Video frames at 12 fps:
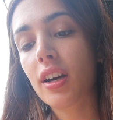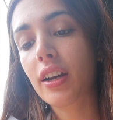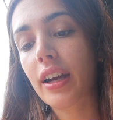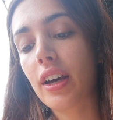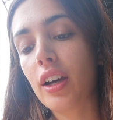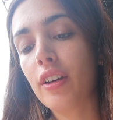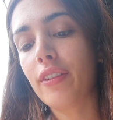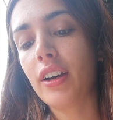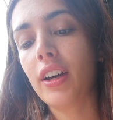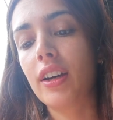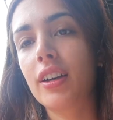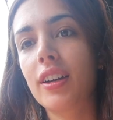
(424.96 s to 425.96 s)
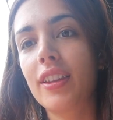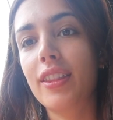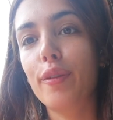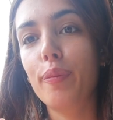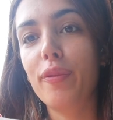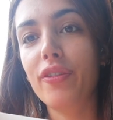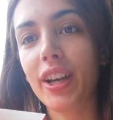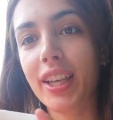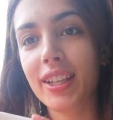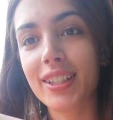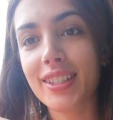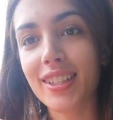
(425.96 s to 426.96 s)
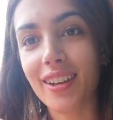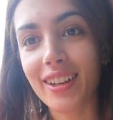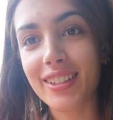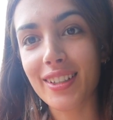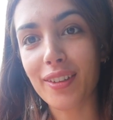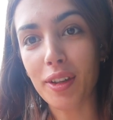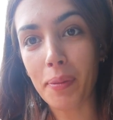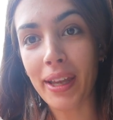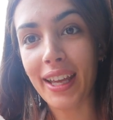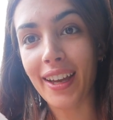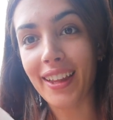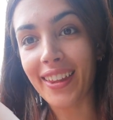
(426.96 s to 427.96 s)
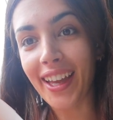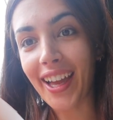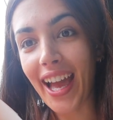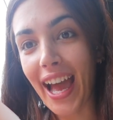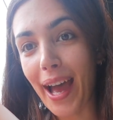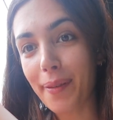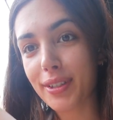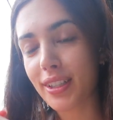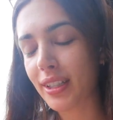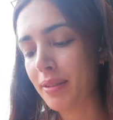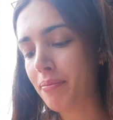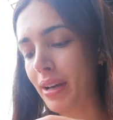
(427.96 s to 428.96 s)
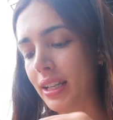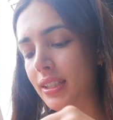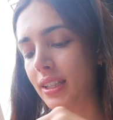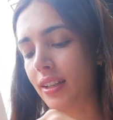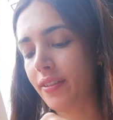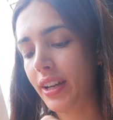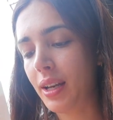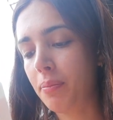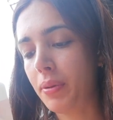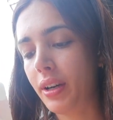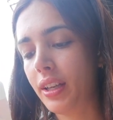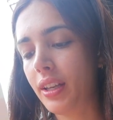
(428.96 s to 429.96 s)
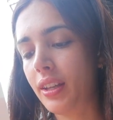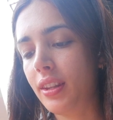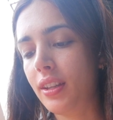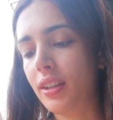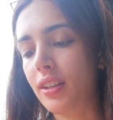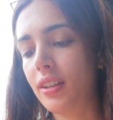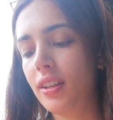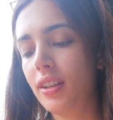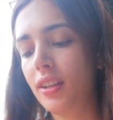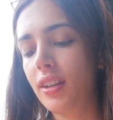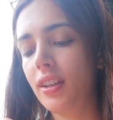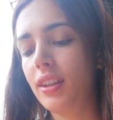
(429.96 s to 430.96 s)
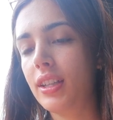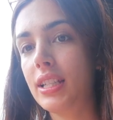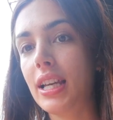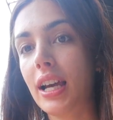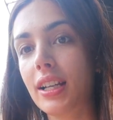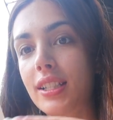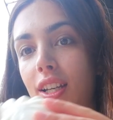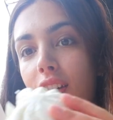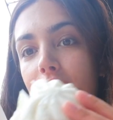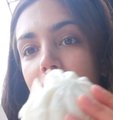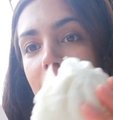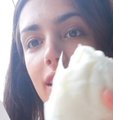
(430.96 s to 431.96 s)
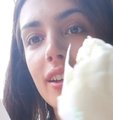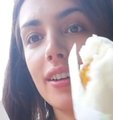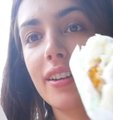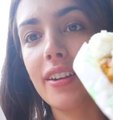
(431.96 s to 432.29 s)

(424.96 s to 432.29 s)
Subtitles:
can't get over the fucking size of them here. They're absolutely massive. I had a bite in the taxi over here.